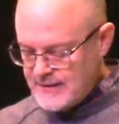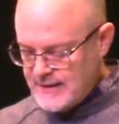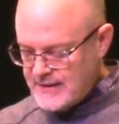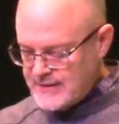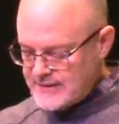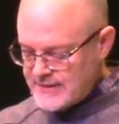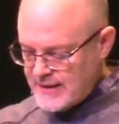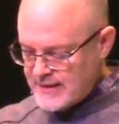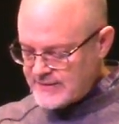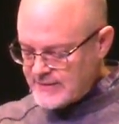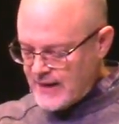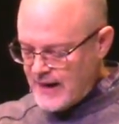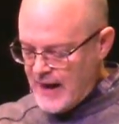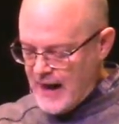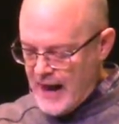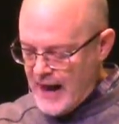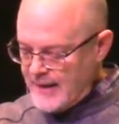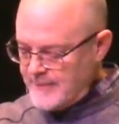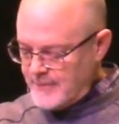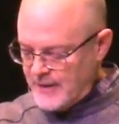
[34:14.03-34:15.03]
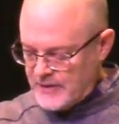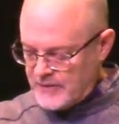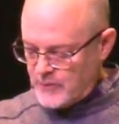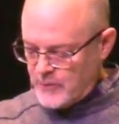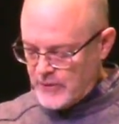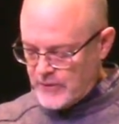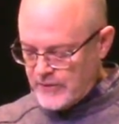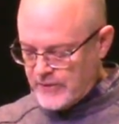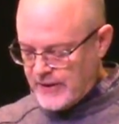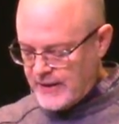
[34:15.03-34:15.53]
He says, I'm
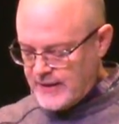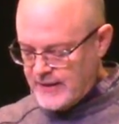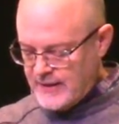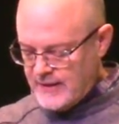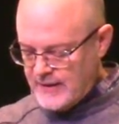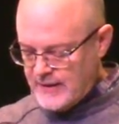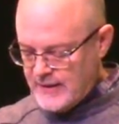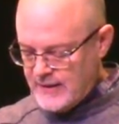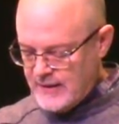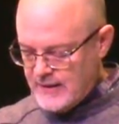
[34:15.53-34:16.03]
unworthy.